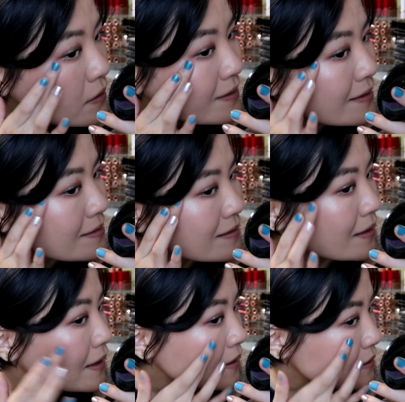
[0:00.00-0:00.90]
is
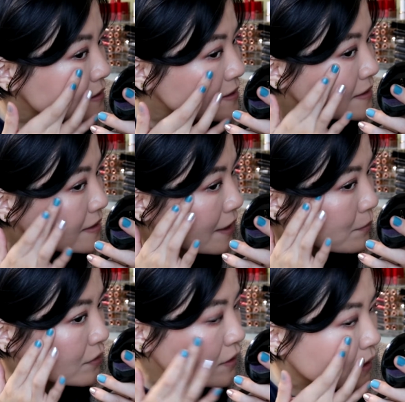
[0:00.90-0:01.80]
like the
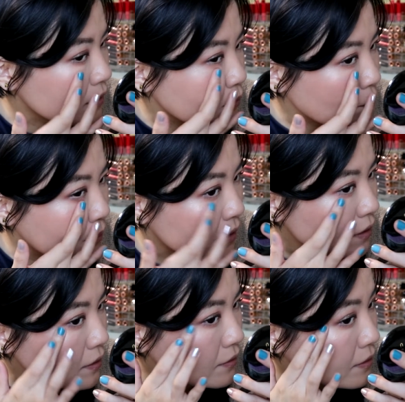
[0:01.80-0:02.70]
same thing
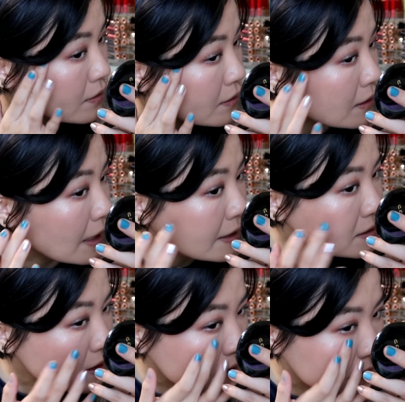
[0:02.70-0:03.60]
with the
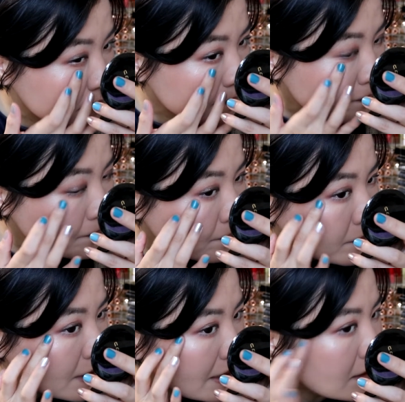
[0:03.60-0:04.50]
last kit.
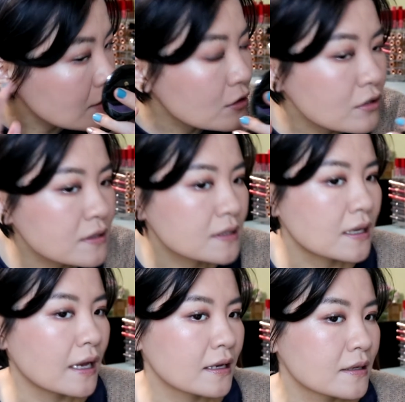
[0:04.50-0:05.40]
It looks
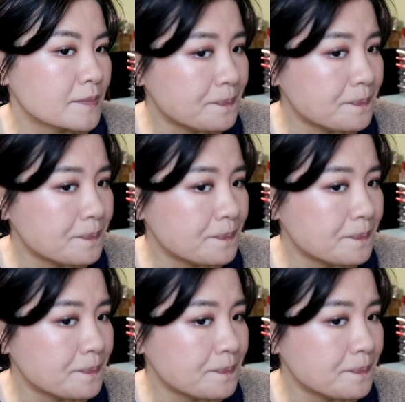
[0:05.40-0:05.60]
like